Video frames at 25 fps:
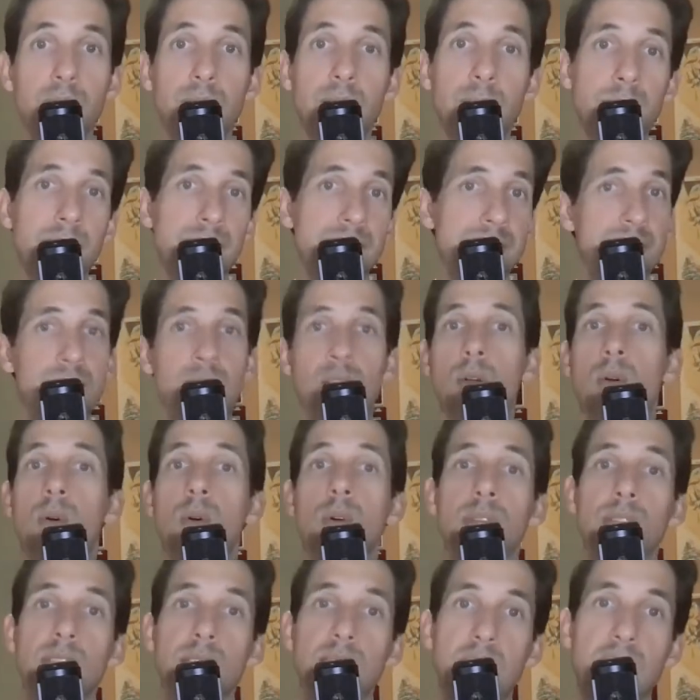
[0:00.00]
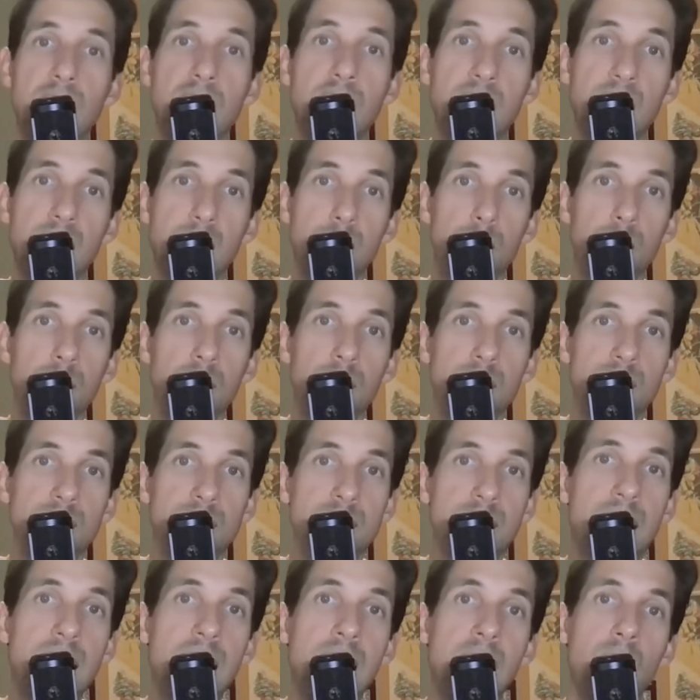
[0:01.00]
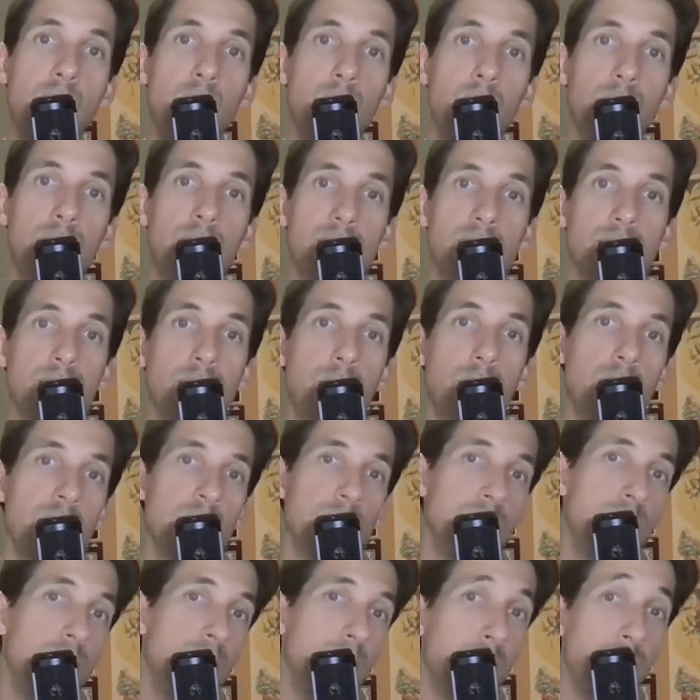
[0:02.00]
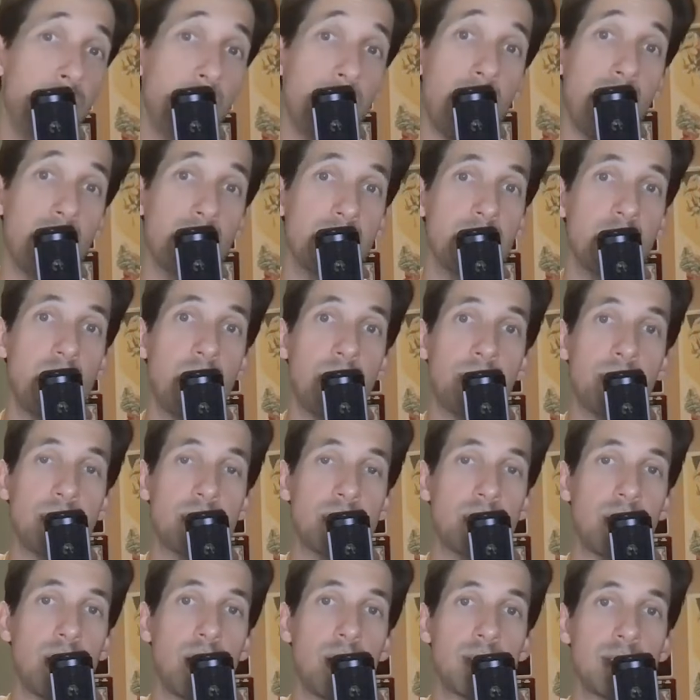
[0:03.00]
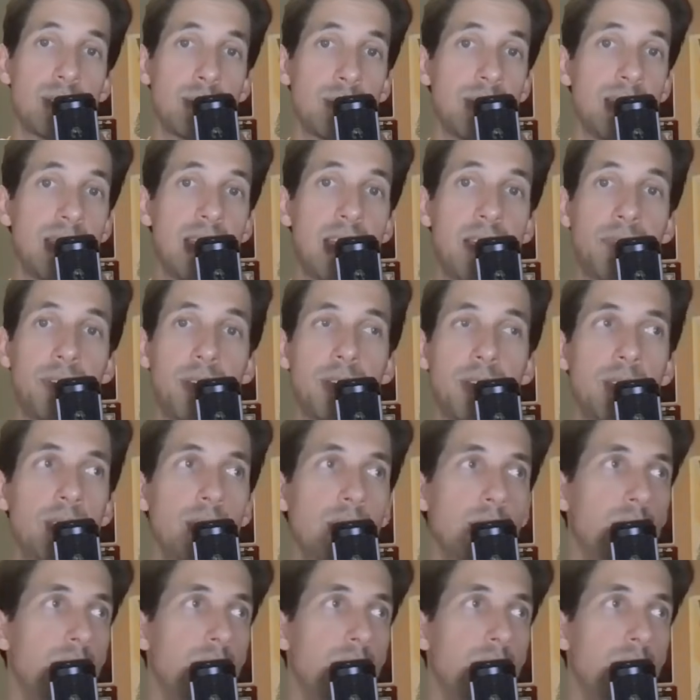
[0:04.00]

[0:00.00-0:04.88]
I mean, it's the only game in town as far as big box office goes. I mean, even